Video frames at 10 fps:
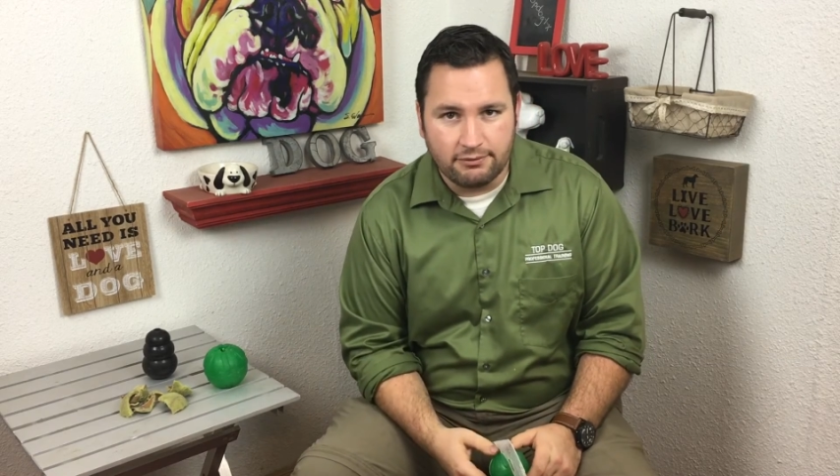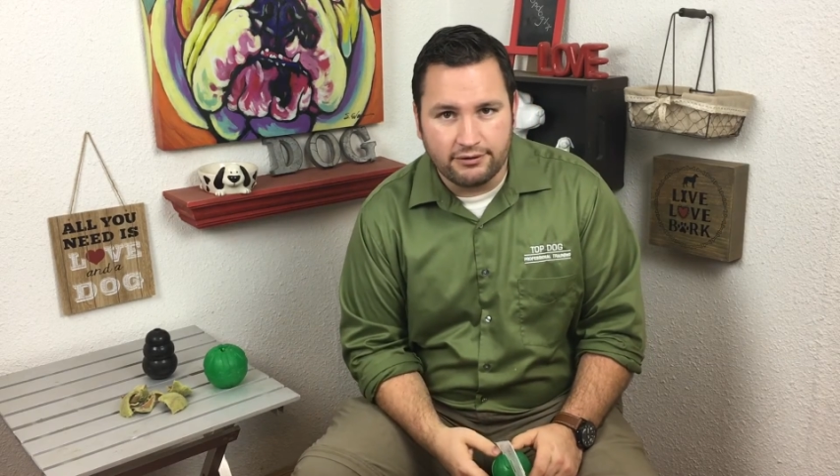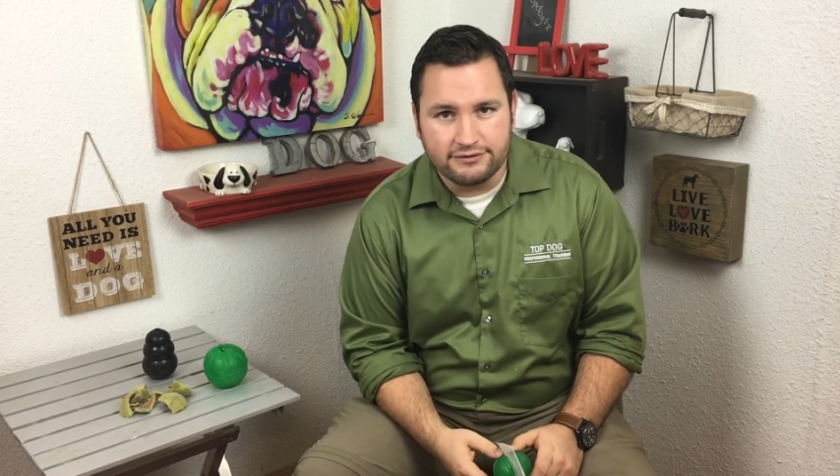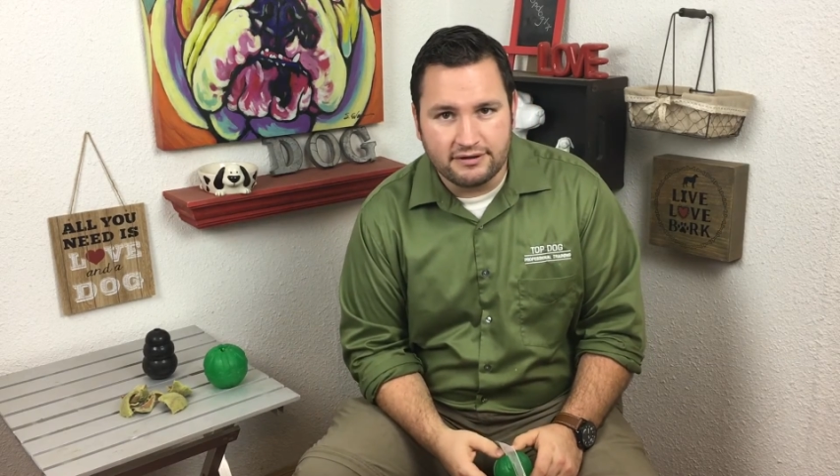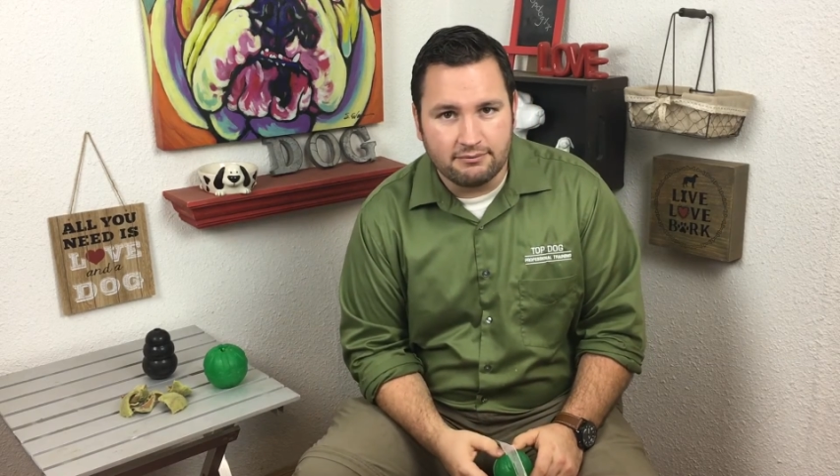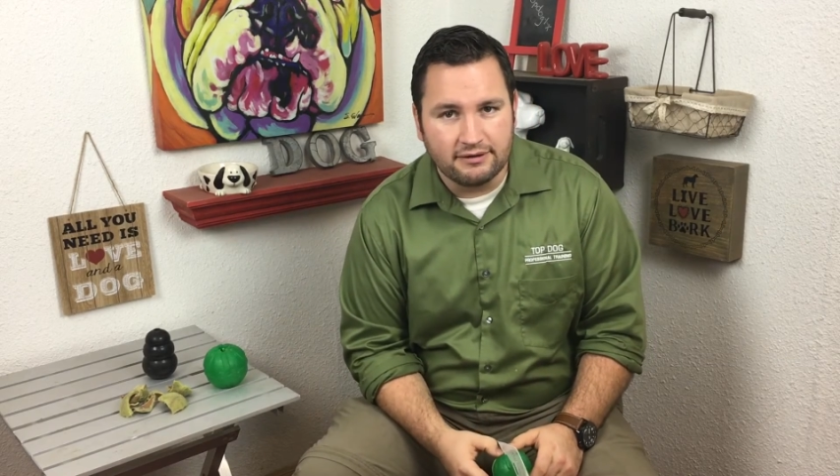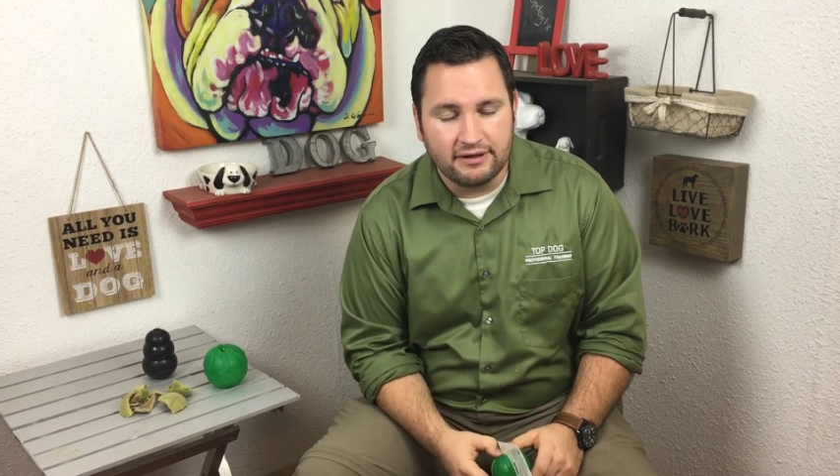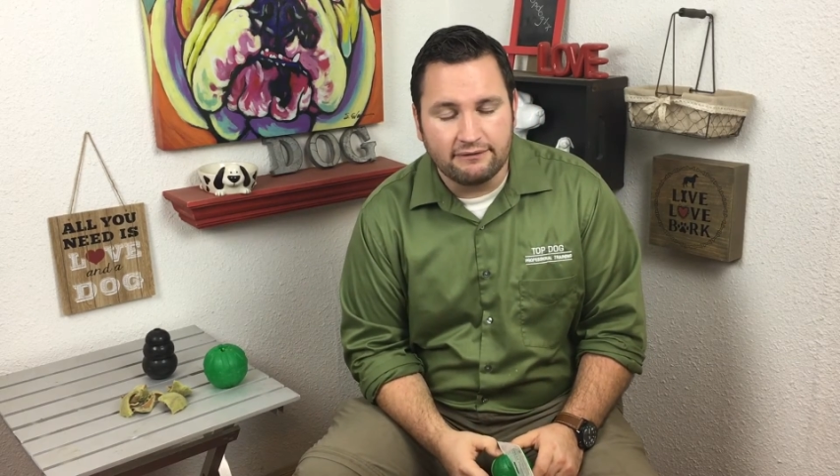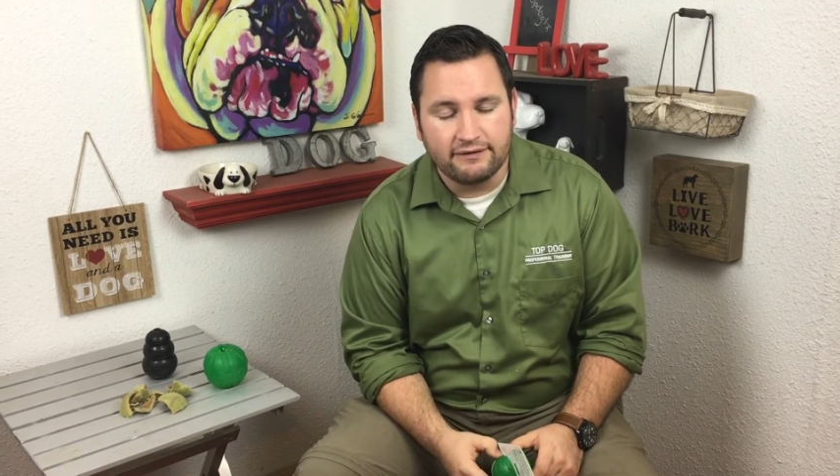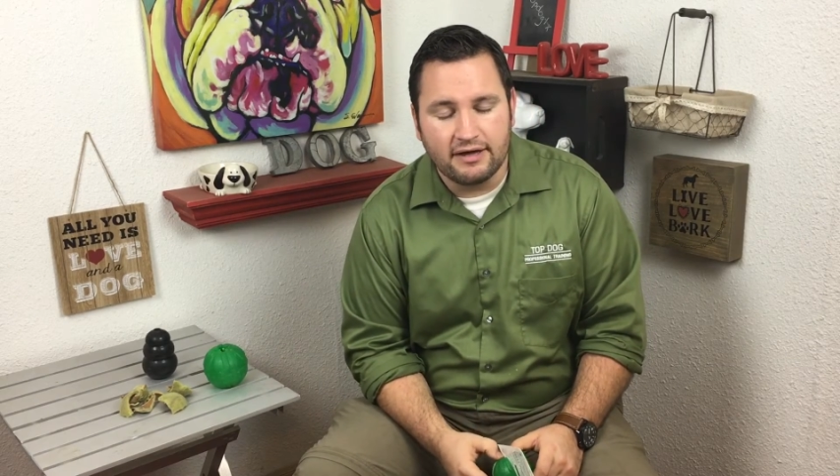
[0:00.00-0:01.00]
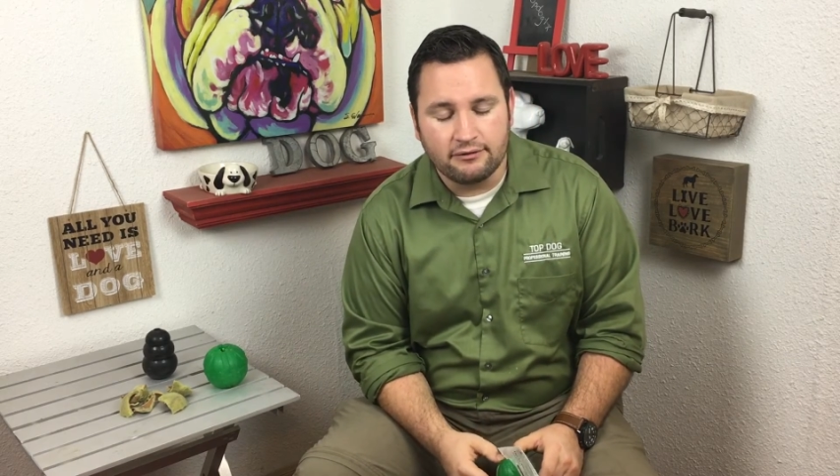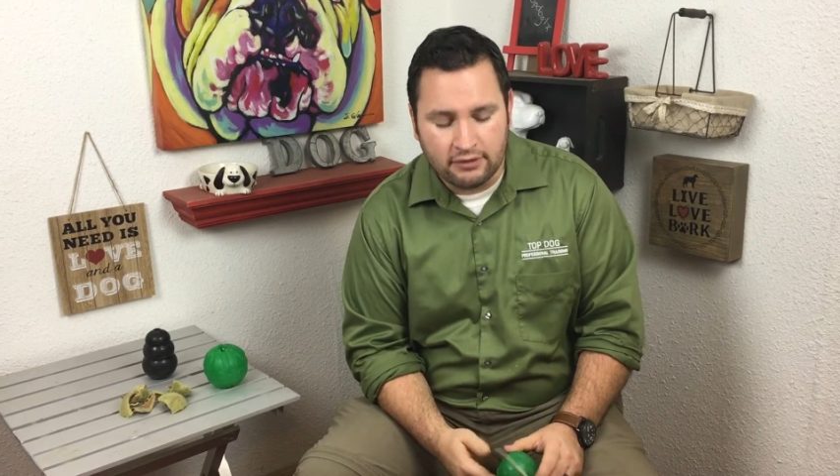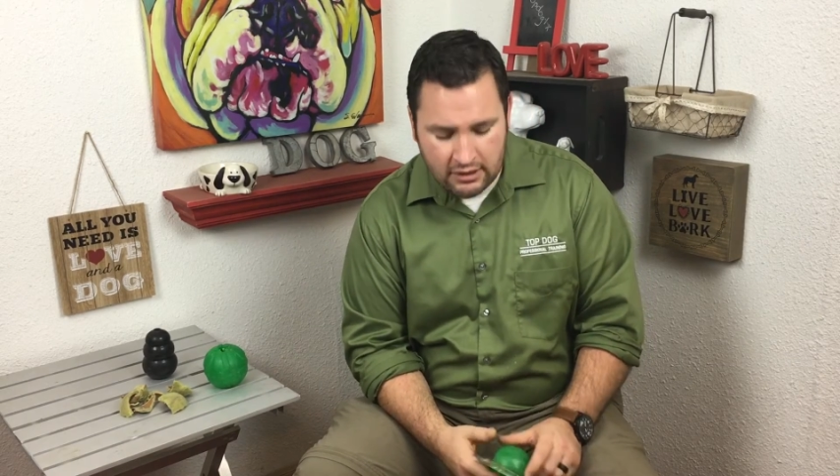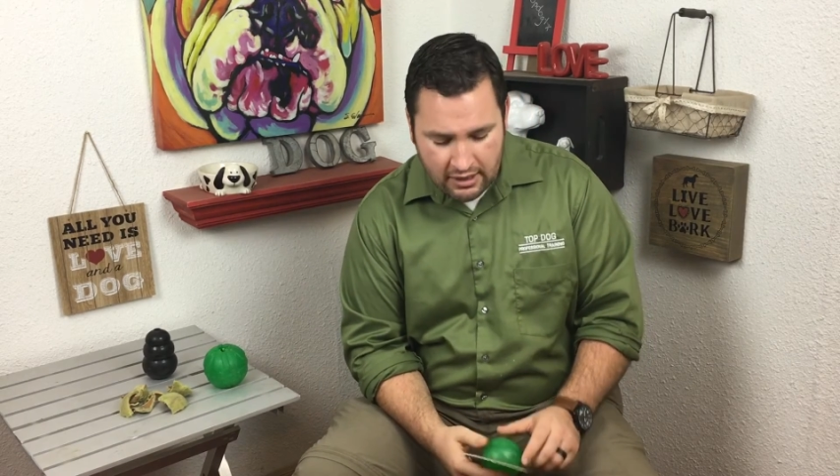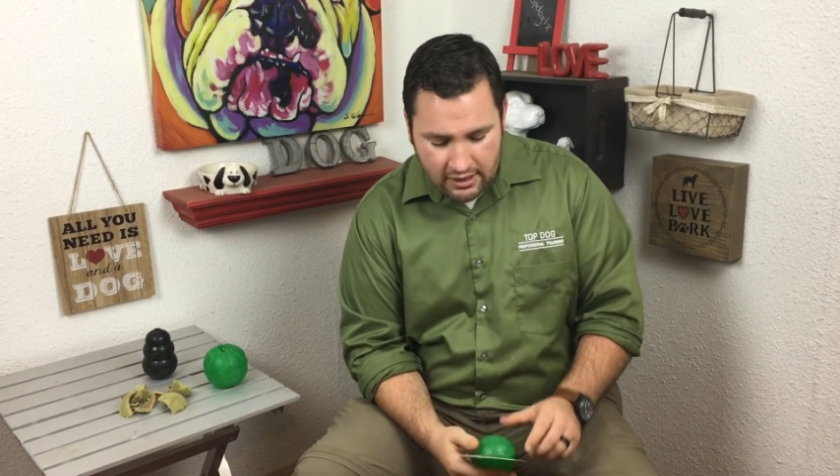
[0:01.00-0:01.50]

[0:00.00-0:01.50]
balls that have been left out.